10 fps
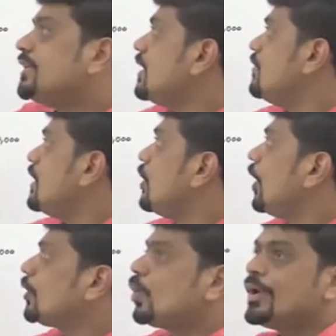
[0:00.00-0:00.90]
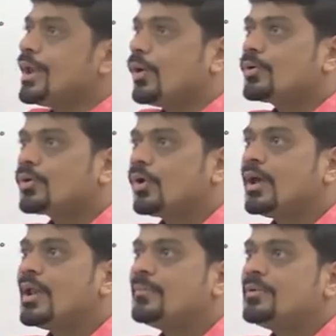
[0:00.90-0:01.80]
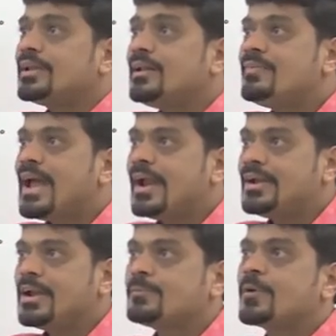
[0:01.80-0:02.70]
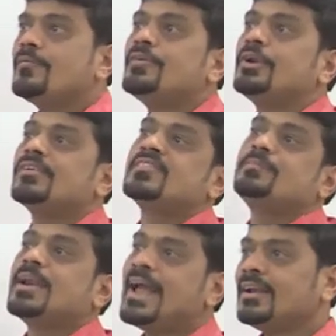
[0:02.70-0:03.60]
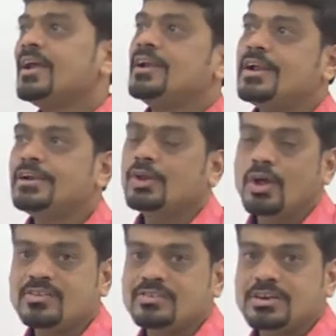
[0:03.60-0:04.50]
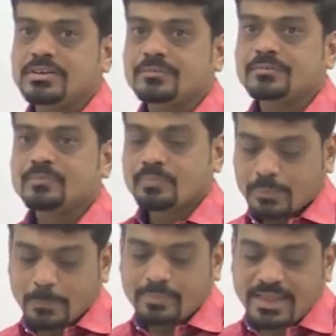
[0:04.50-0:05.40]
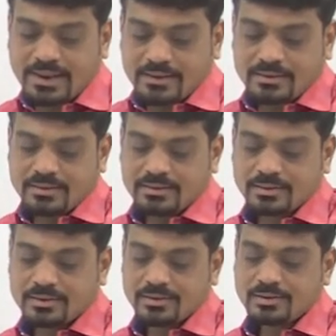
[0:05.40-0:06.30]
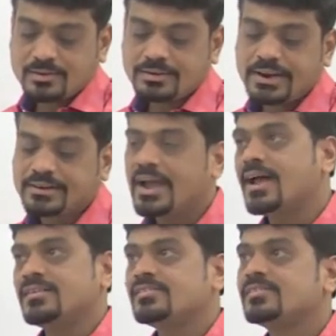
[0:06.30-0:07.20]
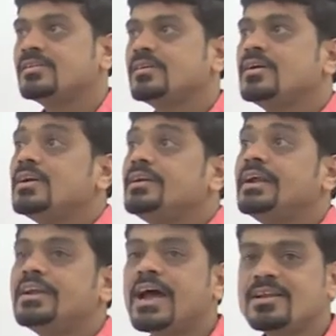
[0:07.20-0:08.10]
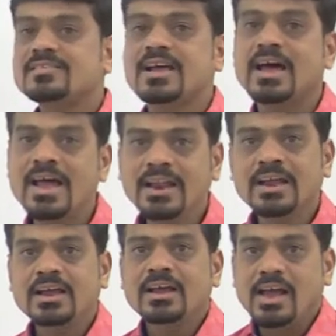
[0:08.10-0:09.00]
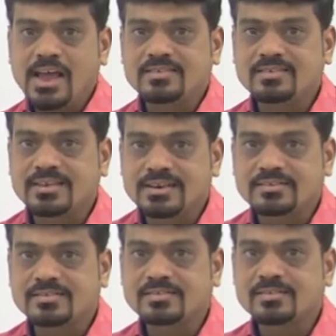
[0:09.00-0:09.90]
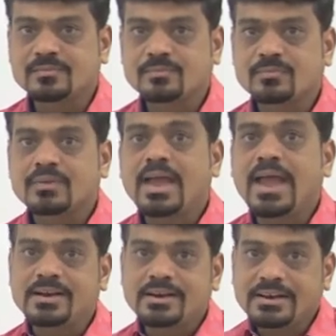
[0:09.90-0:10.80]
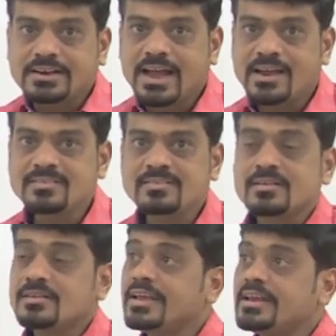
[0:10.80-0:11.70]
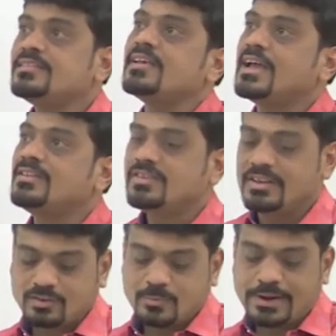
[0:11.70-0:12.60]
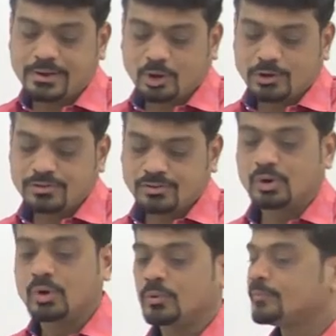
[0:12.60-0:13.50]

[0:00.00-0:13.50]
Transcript: will not go in outer column till we add net profit or subtract net loss here. Then debtors. Debtors are assets. And debtors, there is adjustment also.